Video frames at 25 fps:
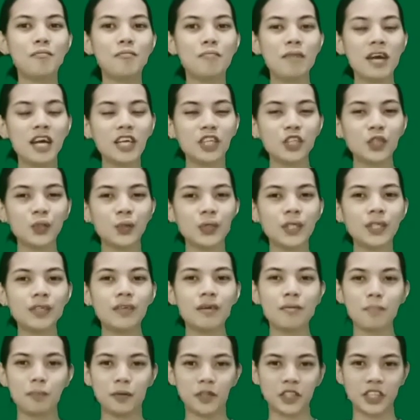Measure
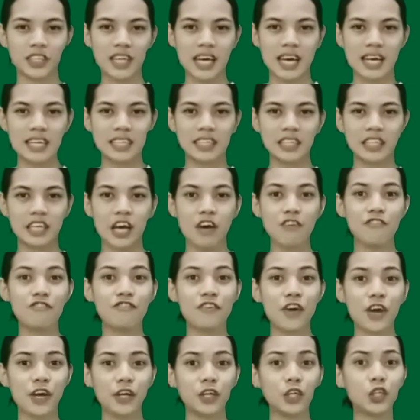represents a
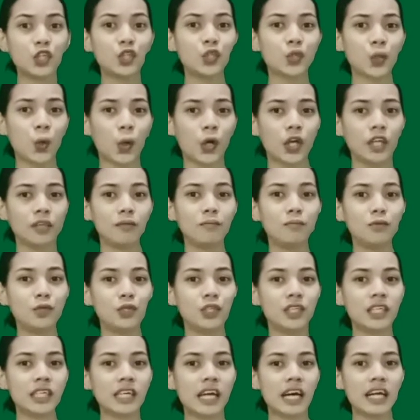very short
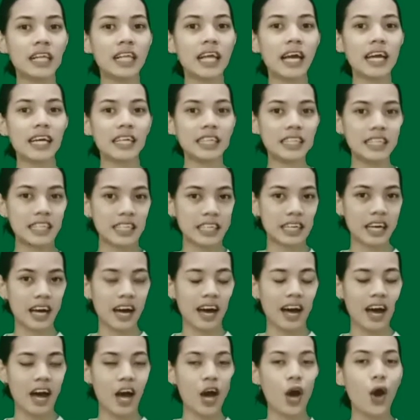musical
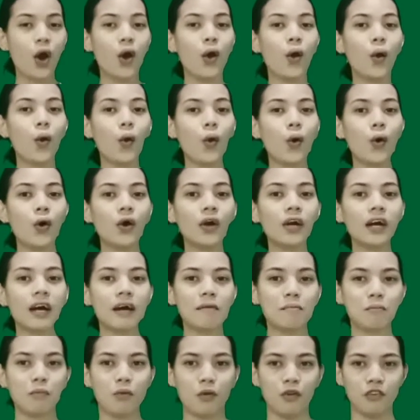idea or
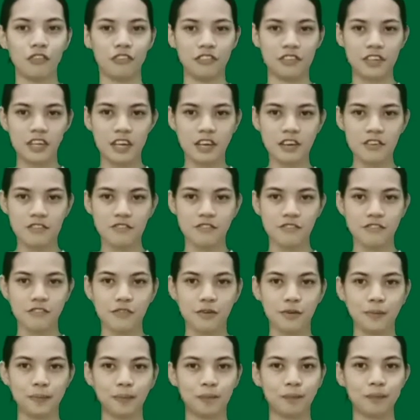a motive.
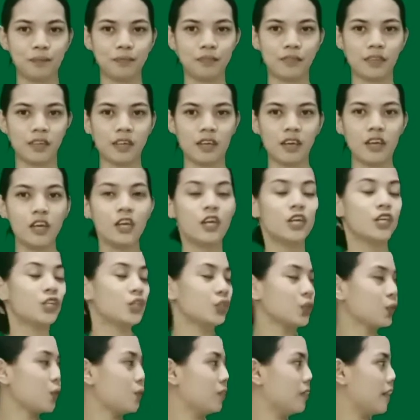
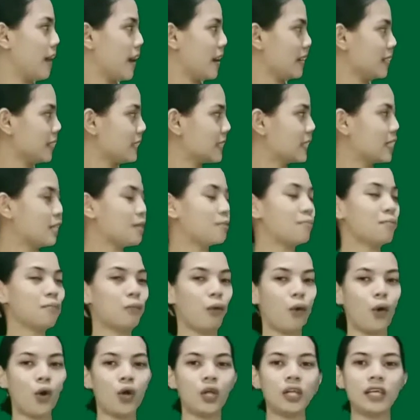So next
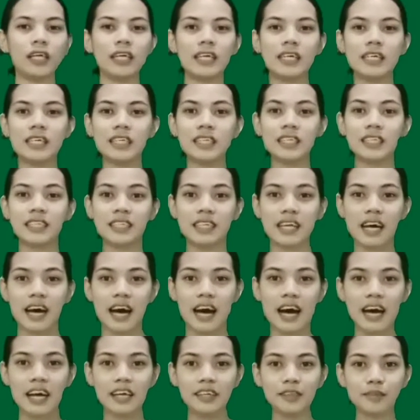symbol is
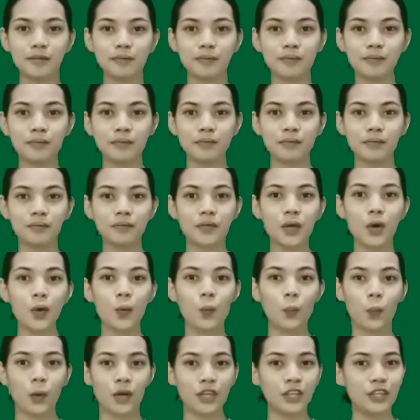the,
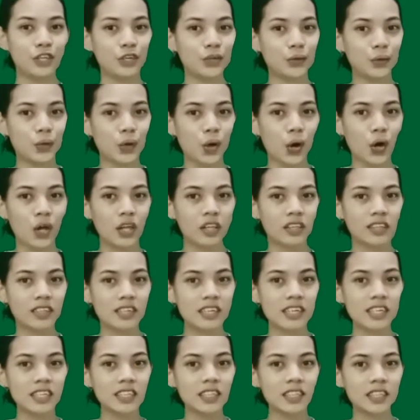what do you call
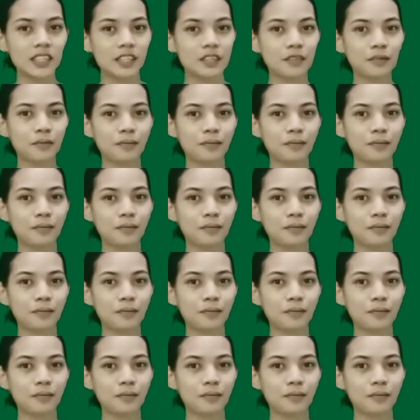this?